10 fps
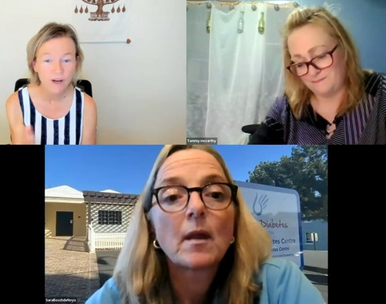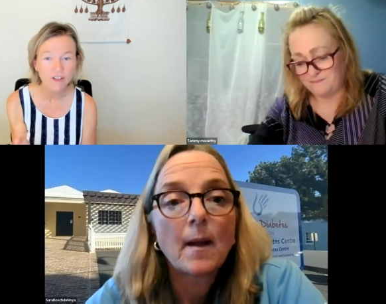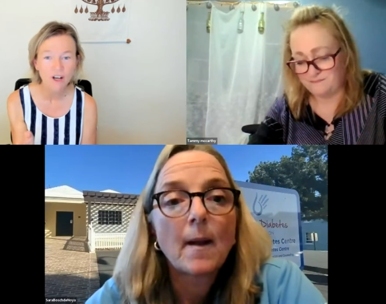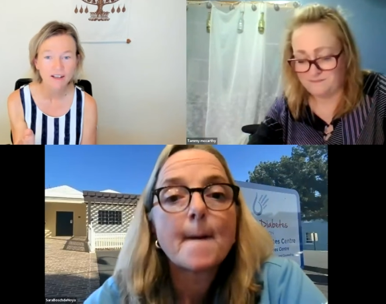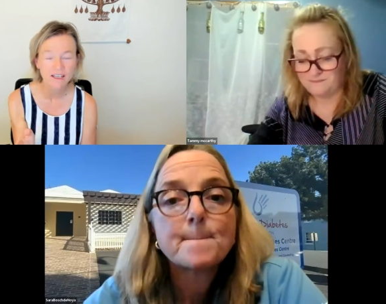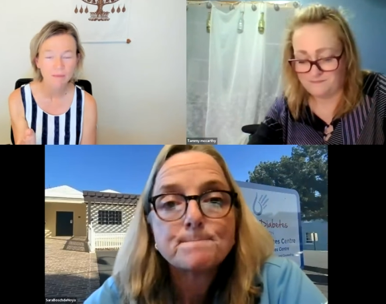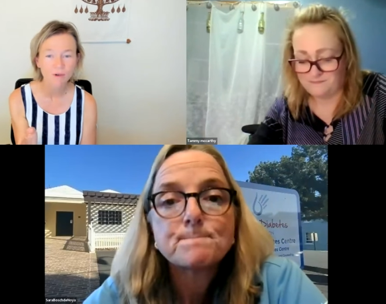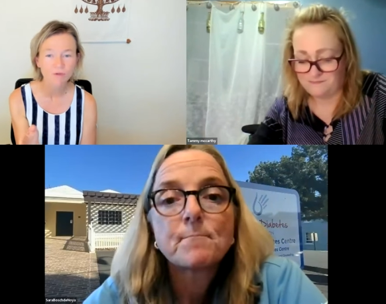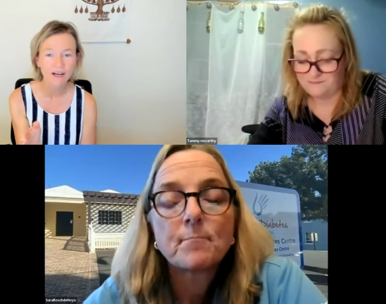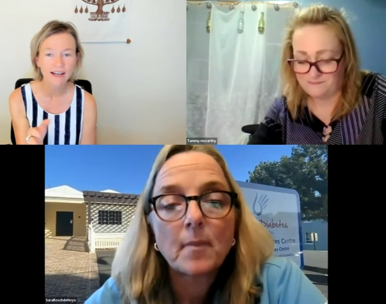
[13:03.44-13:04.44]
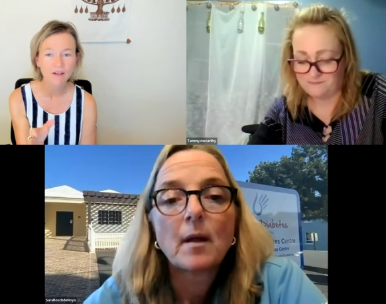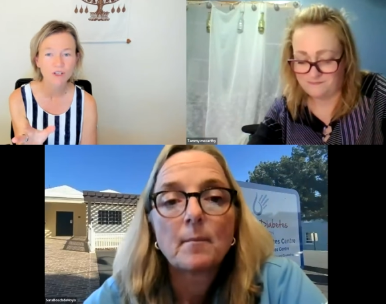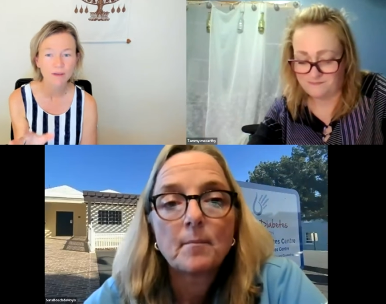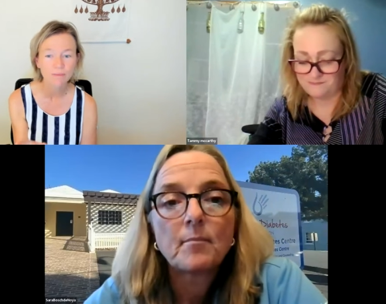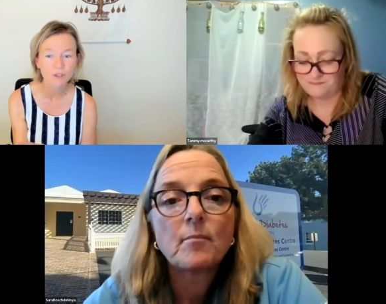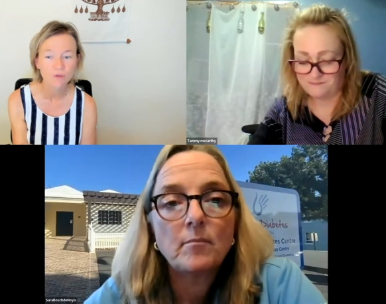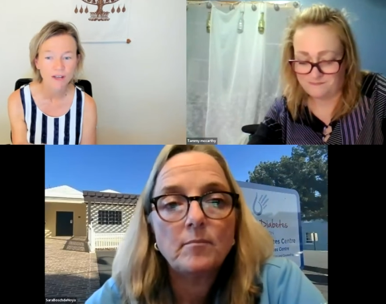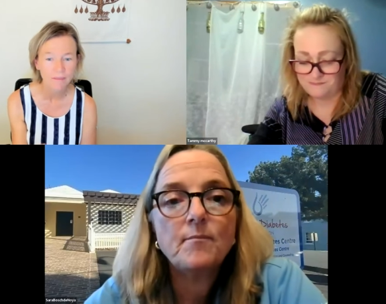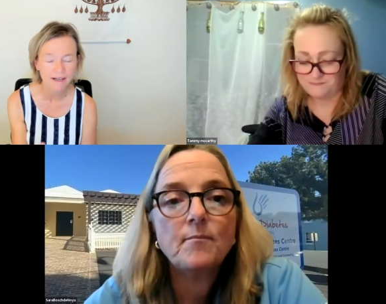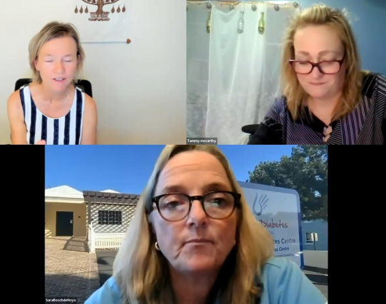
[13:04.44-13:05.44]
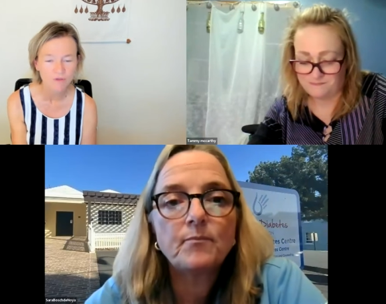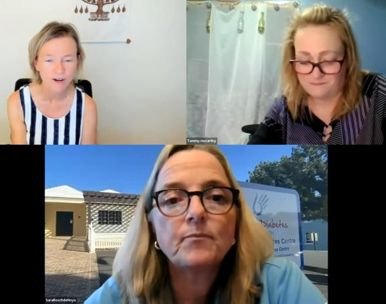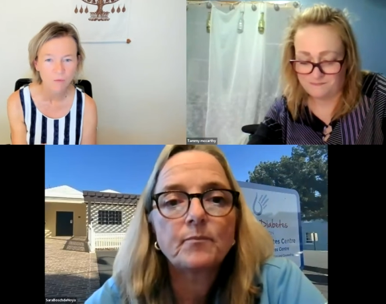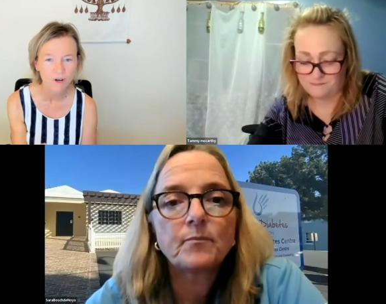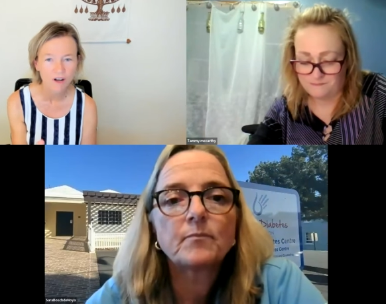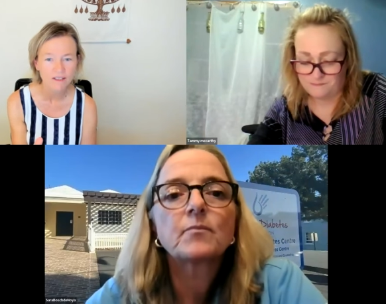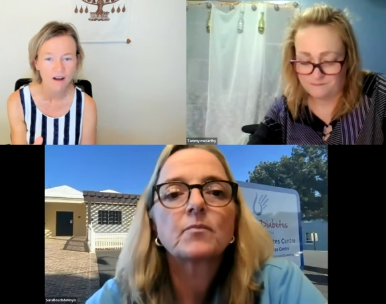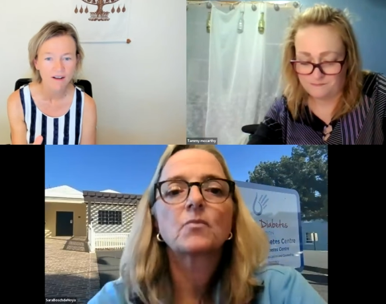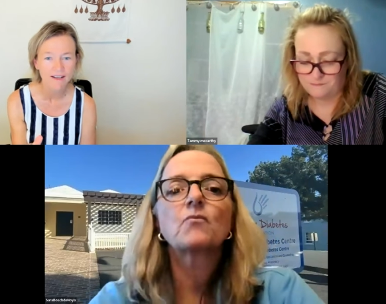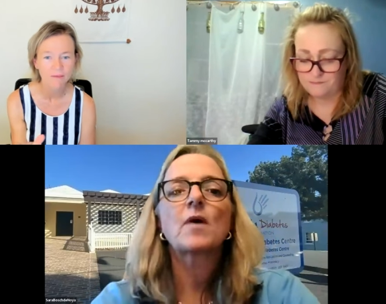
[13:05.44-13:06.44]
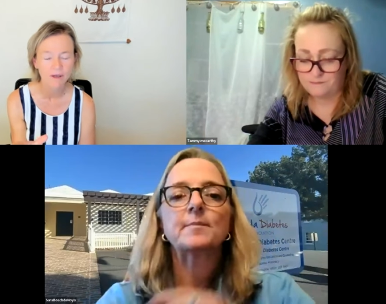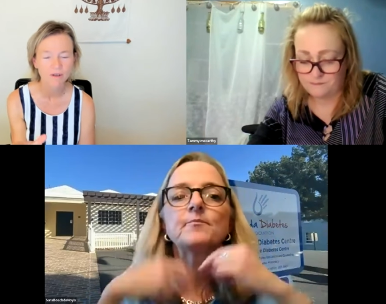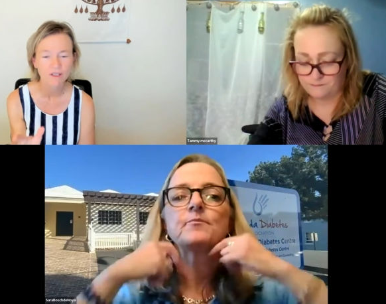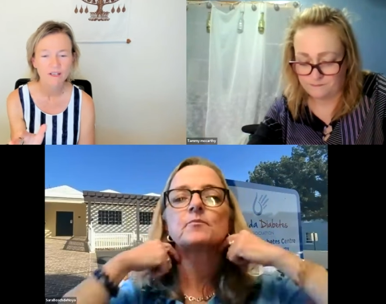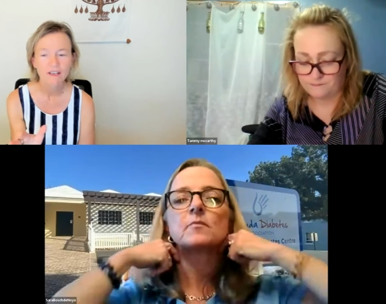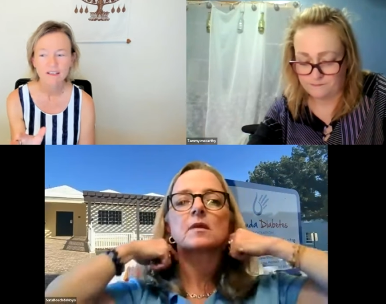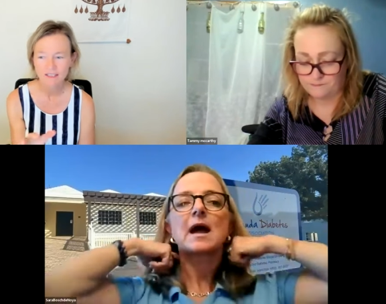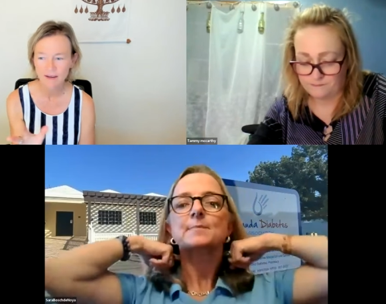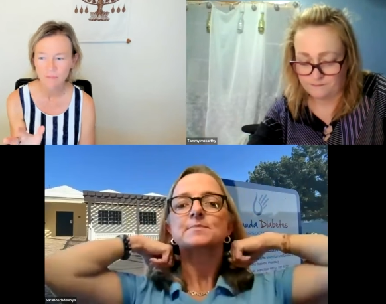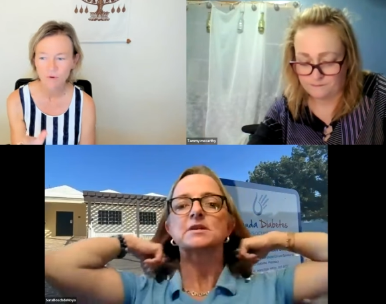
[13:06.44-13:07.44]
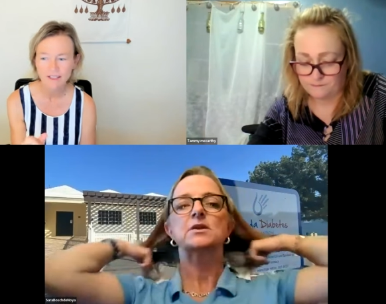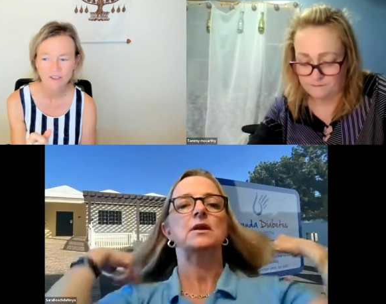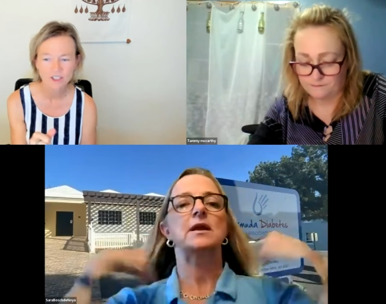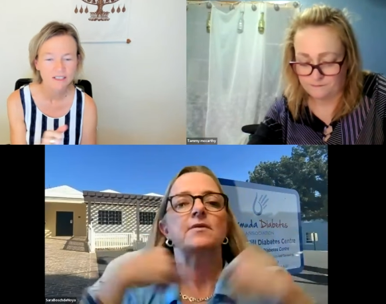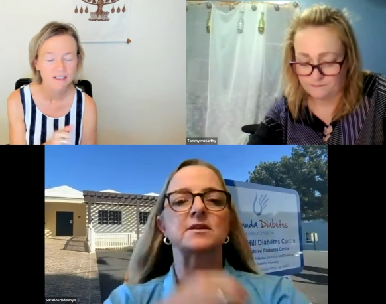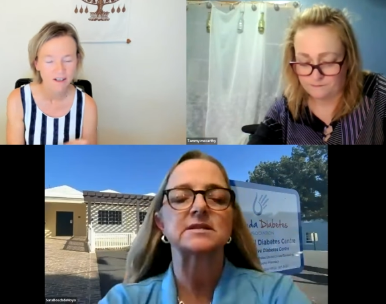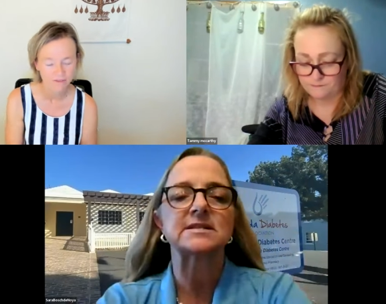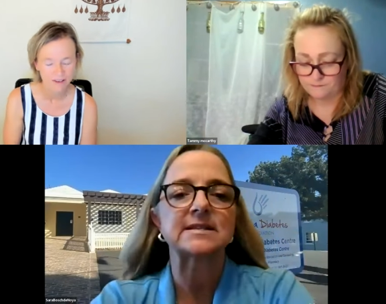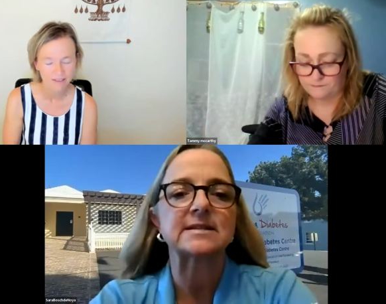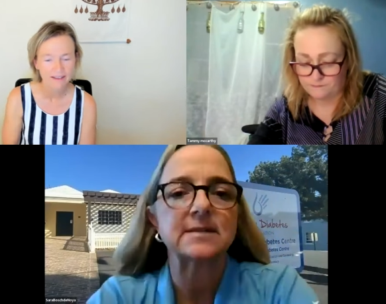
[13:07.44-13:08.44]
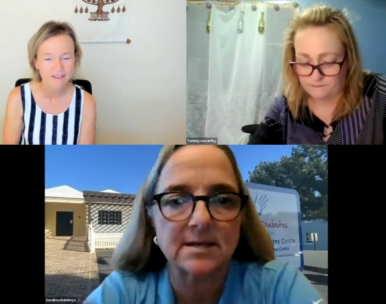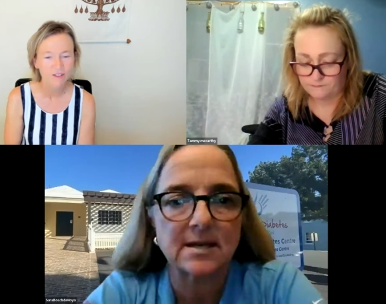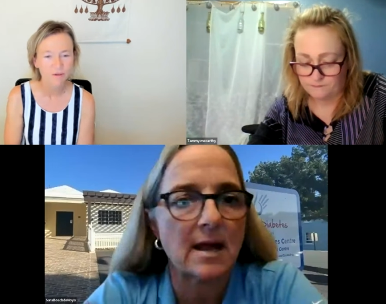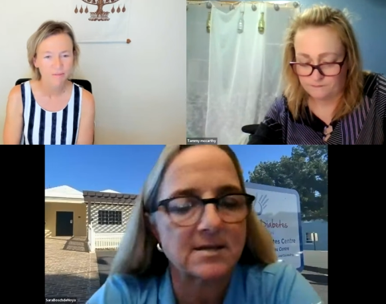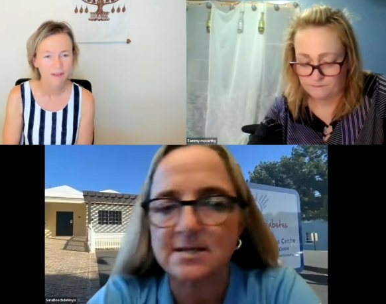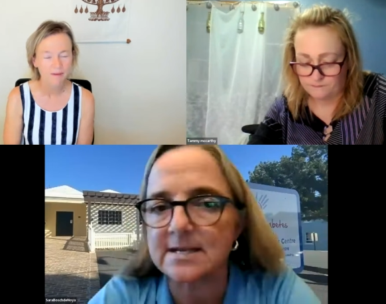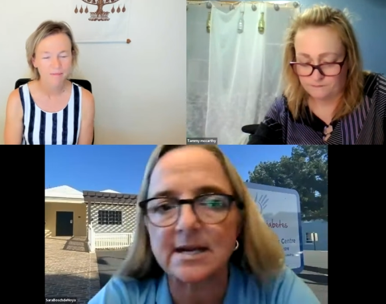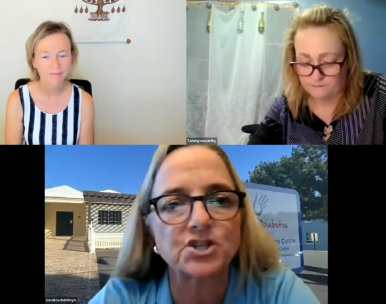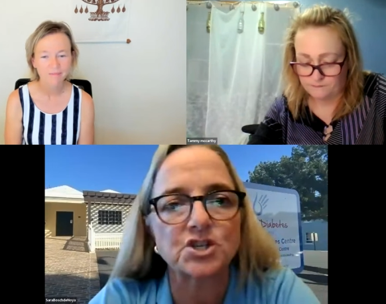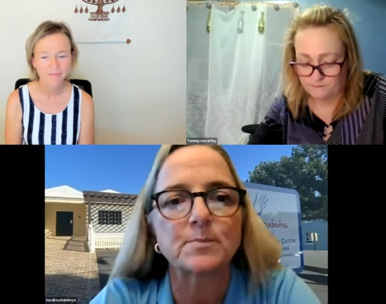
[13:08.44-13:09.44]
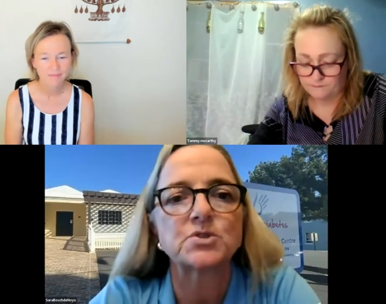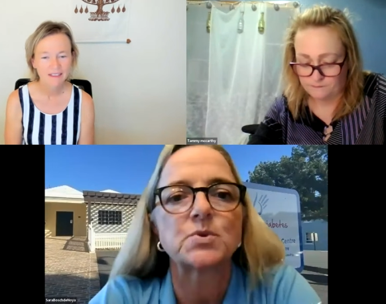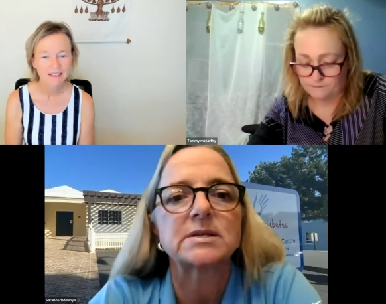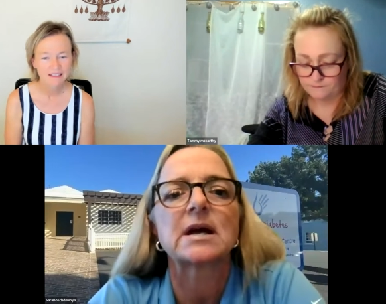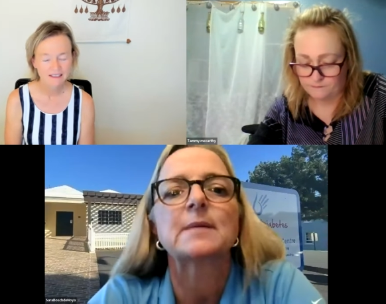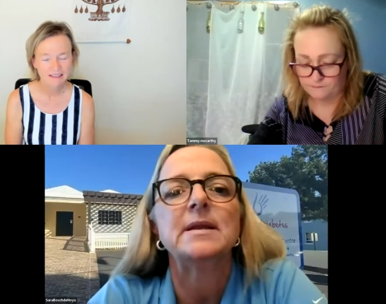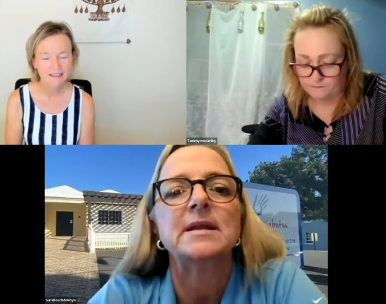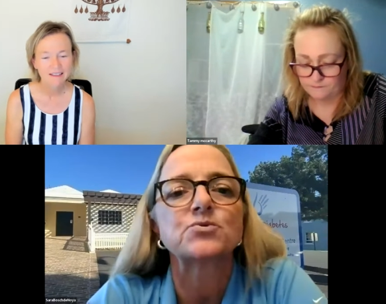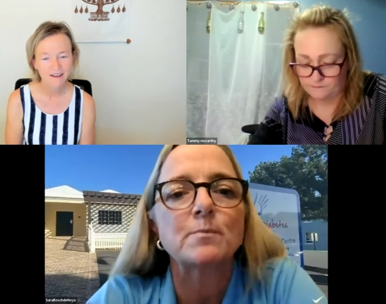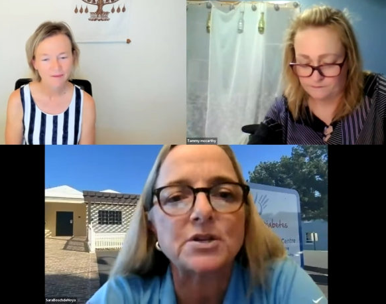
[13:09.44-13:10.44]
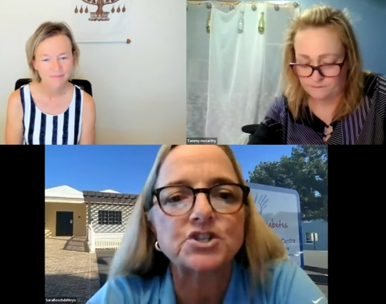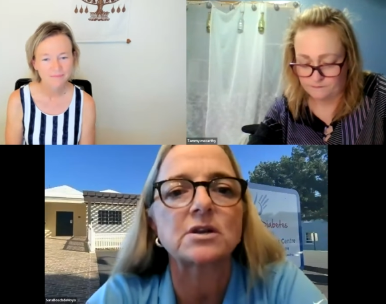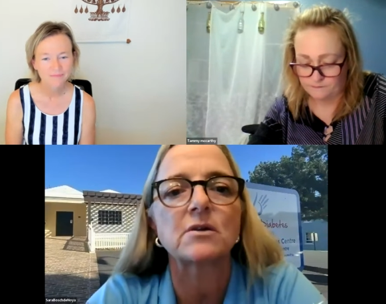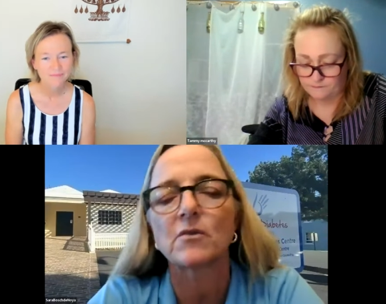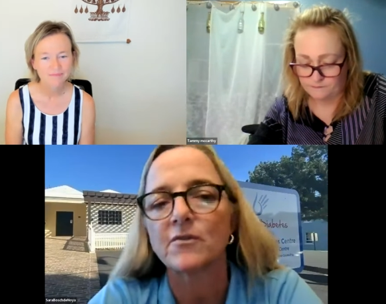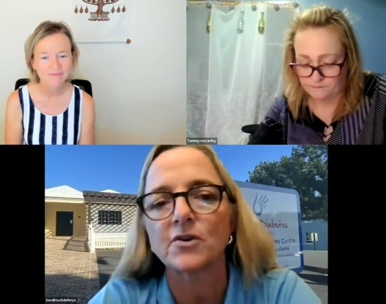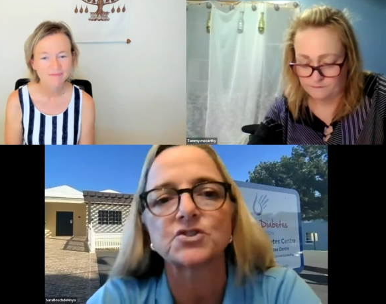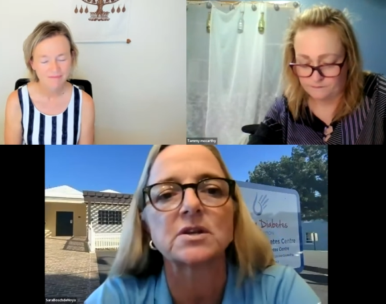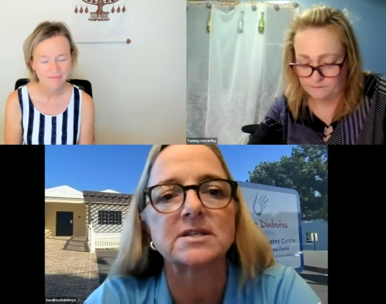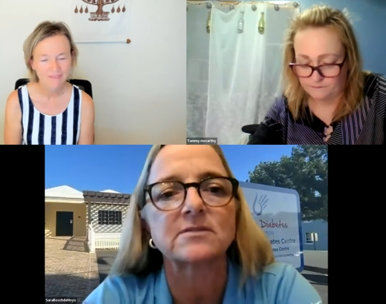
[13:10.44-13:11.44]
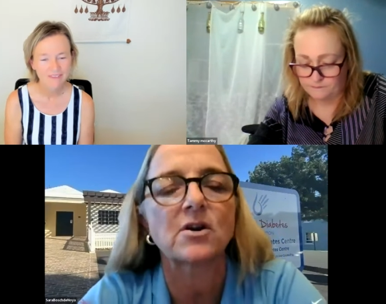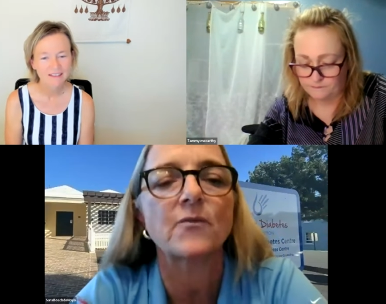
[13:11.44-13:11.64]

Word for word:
Speaker 1: we are talking about right now type 2 diabetics right we're not talking right. about
Speaker 2: the type Absolutely. 1, just to clarify that. Too. distinction between diabetes remission and reversal is a